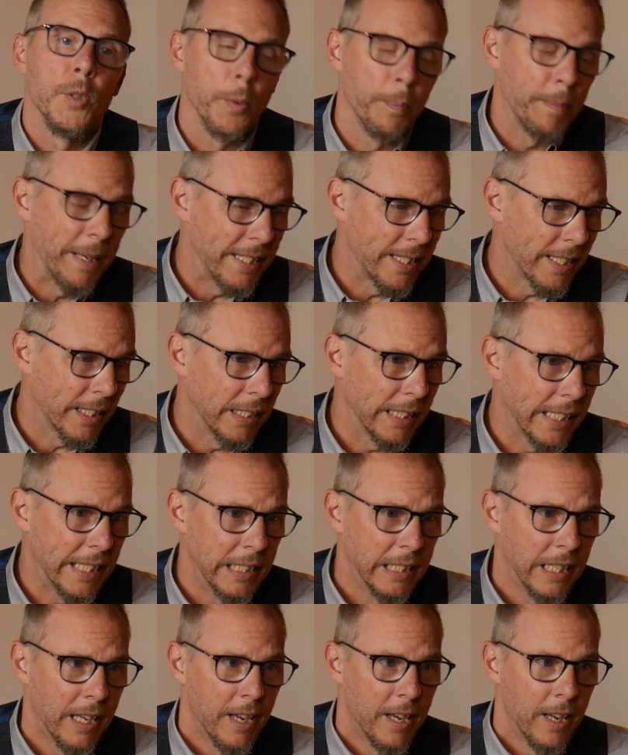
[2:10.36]
So
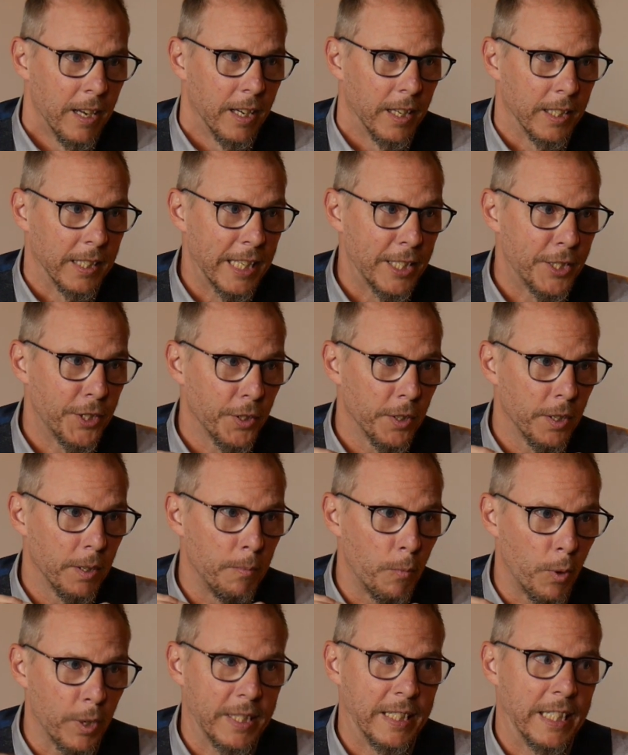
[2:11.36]
basically, unless you're
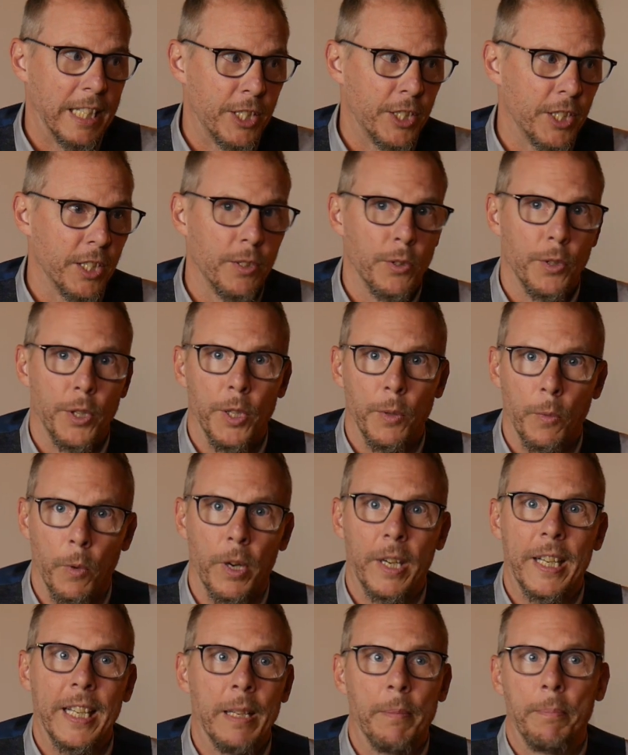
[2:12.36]
a mortician or you
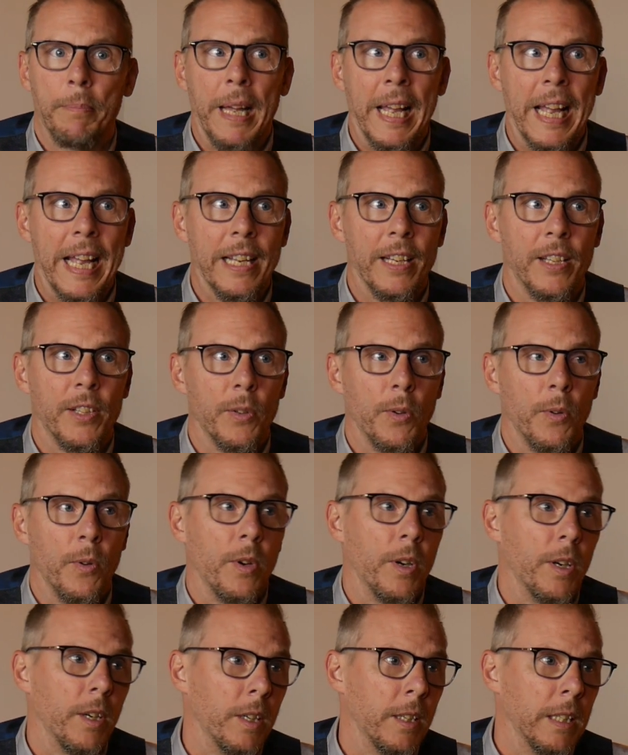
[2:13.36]
work at a bank
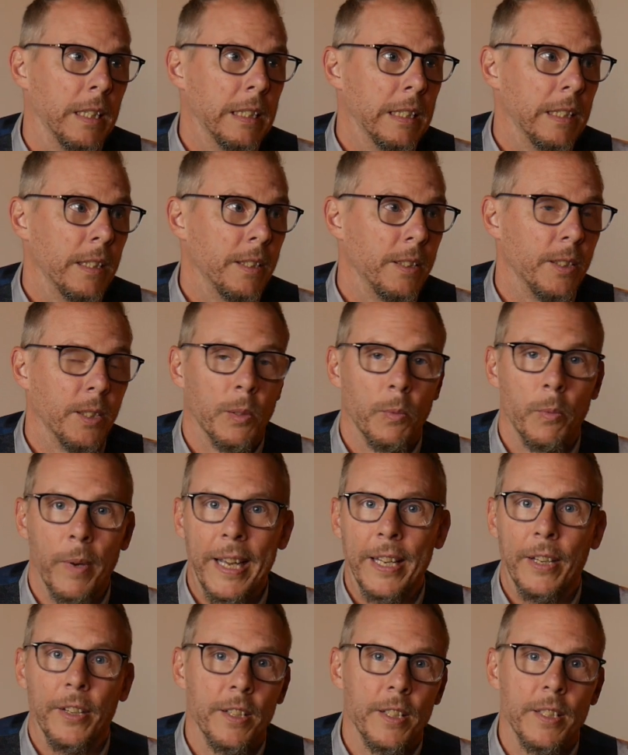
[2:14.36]
or you're a
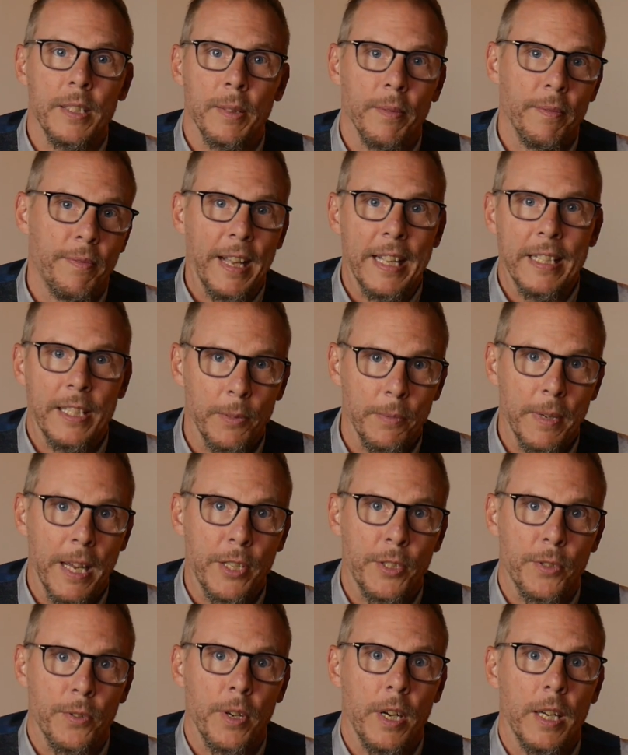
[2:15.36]
waiter in some fancy
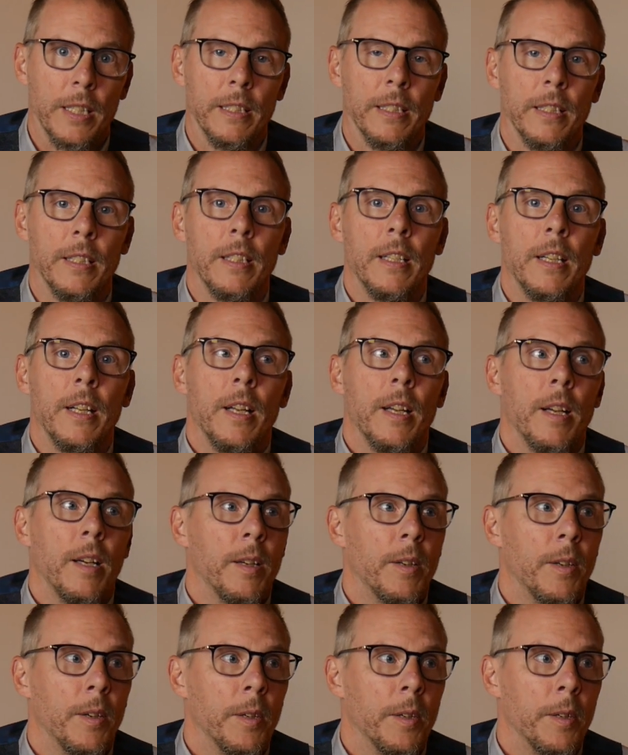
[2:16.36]
restaurant,
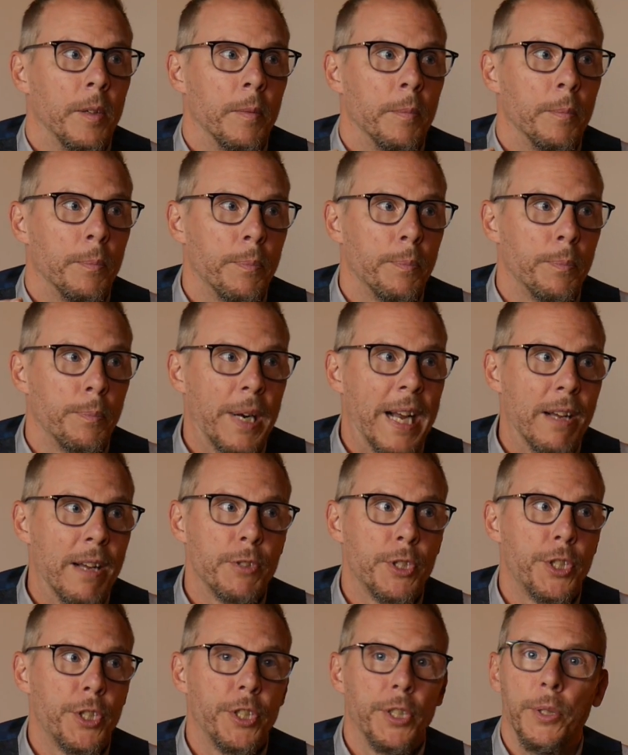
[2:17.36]

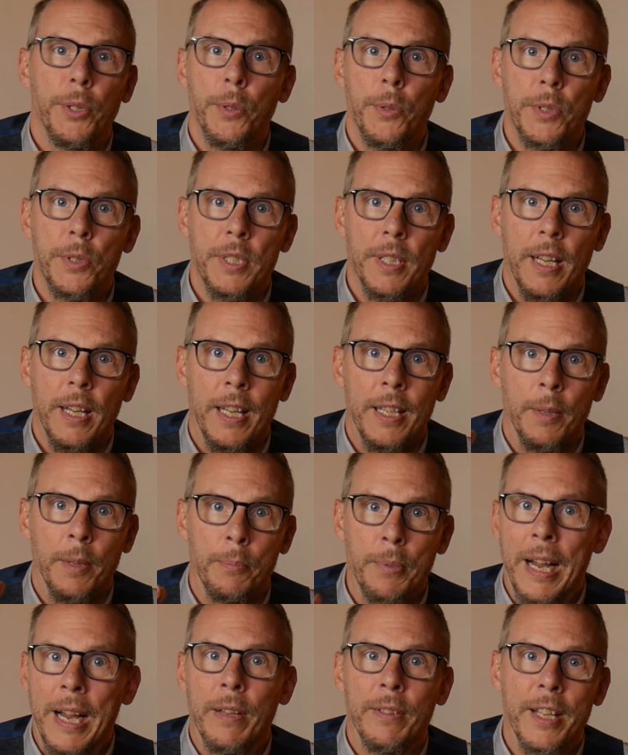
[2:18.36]
brown shoes and a
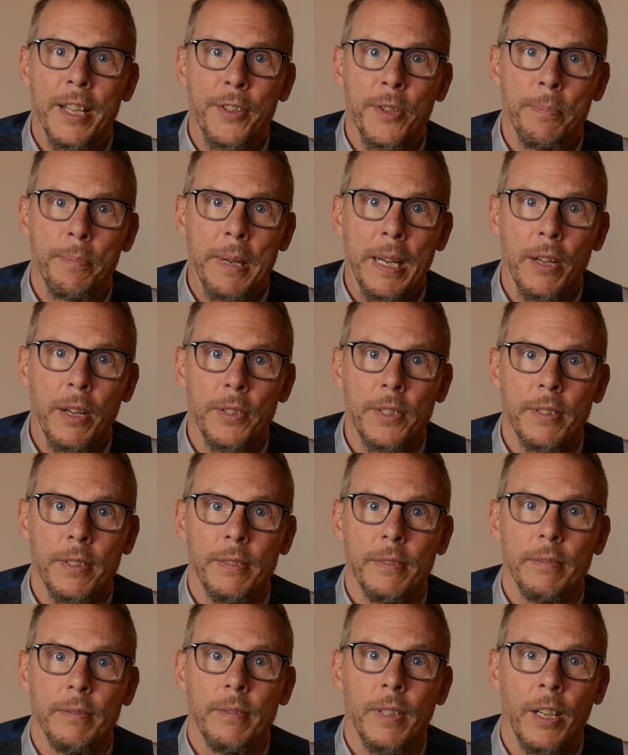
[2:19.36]
brown leather belt
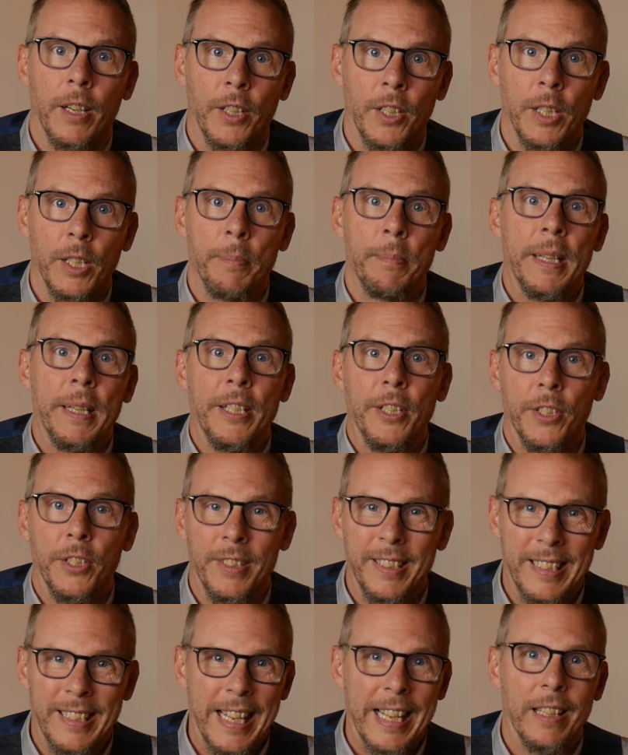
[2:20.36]
are going to be
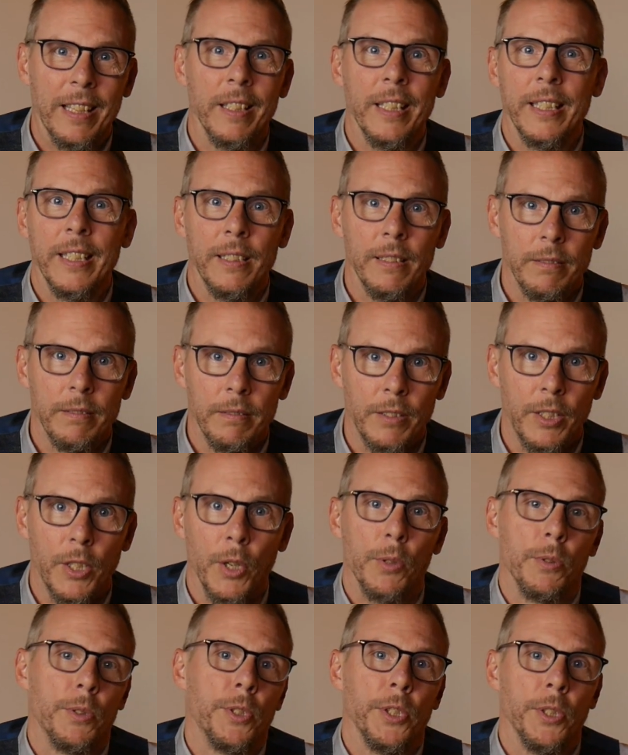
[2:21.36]
your daily
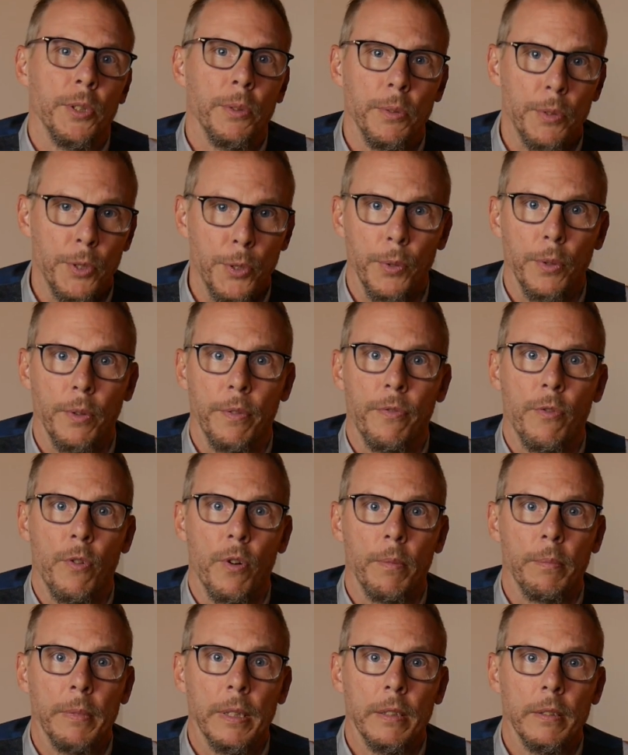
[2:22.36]
go-to
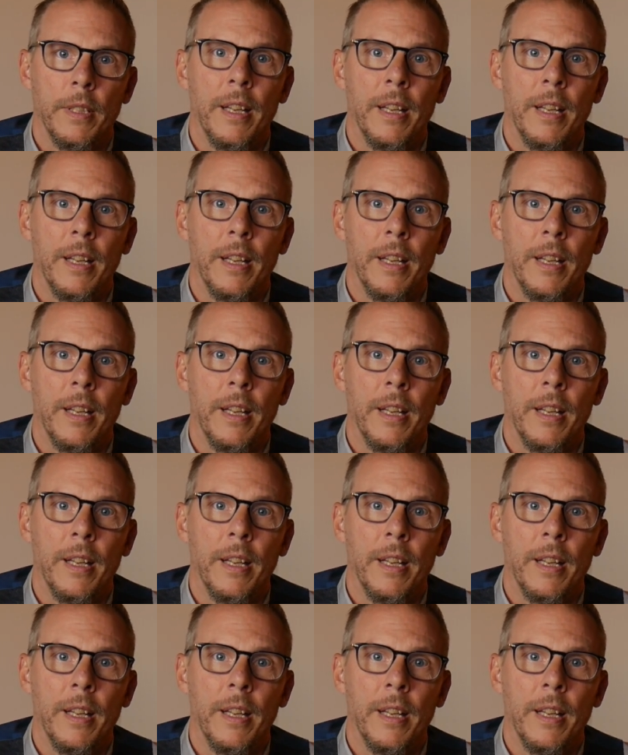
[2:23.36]
uniform.